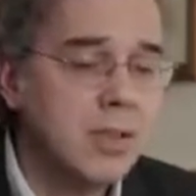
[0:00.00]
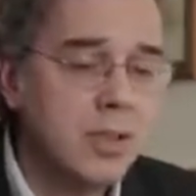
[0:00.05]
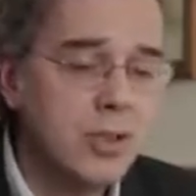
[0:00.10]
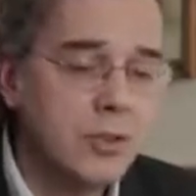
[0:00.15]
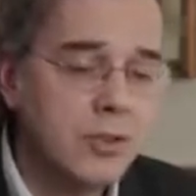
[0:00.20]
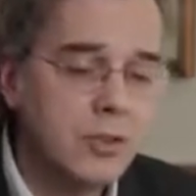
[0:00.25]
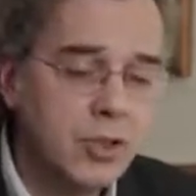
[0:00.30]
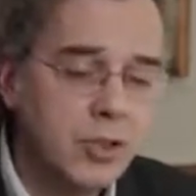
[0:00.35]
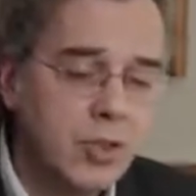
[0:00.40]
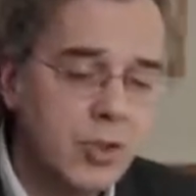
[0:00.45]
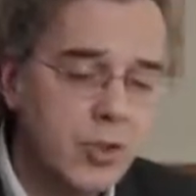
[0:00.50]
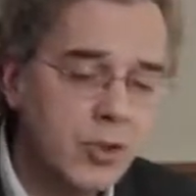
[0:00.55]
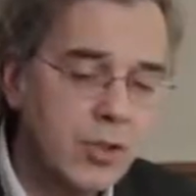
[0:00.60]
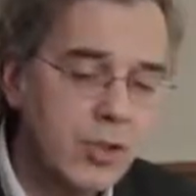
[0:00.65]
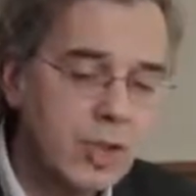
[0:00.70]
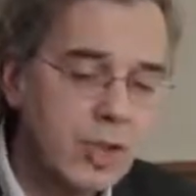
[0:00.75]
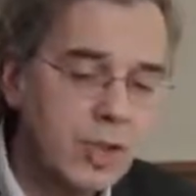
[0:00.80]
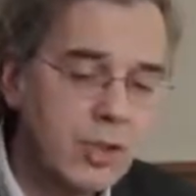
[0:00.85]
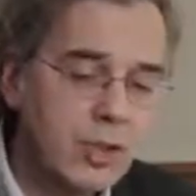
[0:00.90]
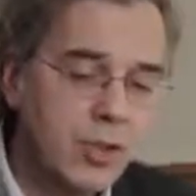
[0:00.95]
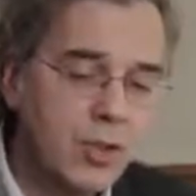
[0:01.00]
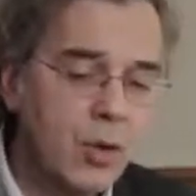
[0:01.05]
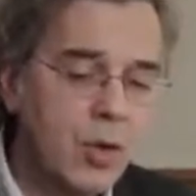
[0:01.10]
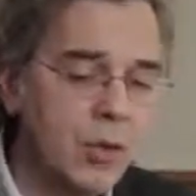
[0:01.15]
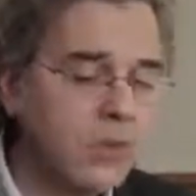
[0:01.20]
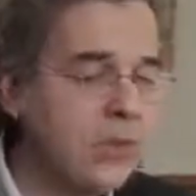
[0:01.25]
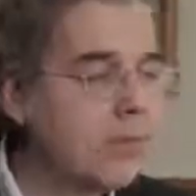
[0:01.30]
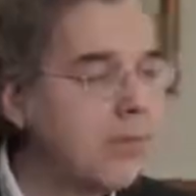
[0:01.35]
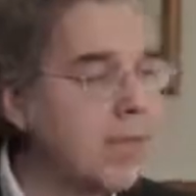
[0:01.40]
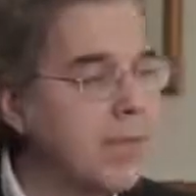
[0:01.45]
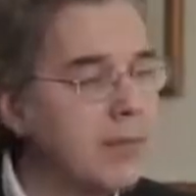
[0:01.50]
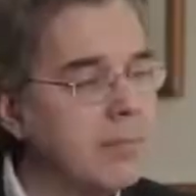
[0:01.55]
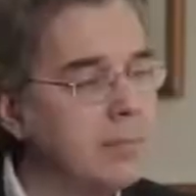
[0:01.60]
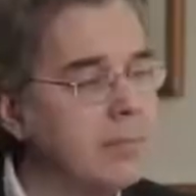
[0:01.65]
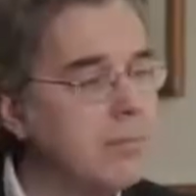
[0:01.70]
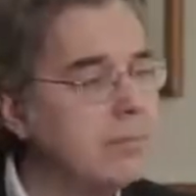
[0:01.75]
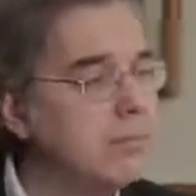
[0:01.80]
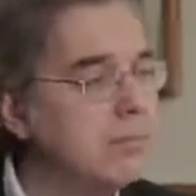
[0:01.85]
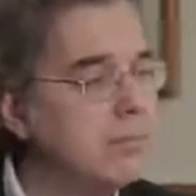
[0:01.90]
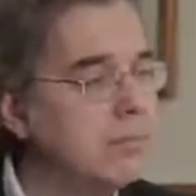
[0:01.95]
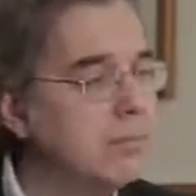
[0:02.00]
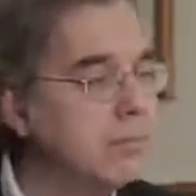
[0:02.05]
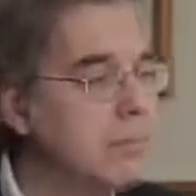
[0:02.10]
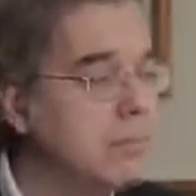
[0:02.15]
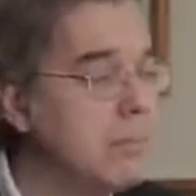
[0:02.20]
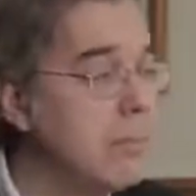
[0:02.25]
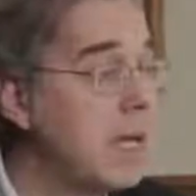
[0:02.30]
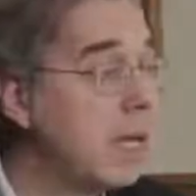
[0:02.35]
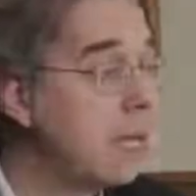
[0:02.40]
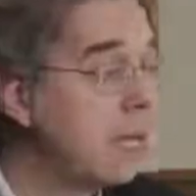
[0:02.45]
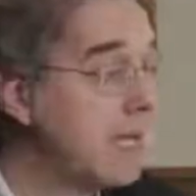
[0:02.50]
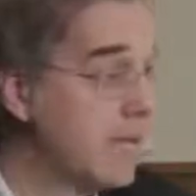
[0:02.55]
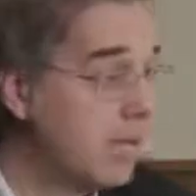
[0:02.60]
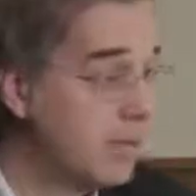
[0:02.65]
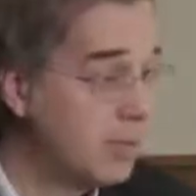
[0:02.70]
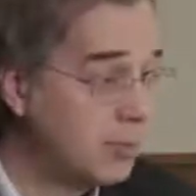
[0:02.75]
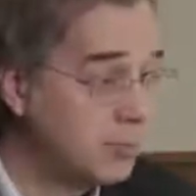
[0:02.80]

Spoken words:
you know, security oaths that maybe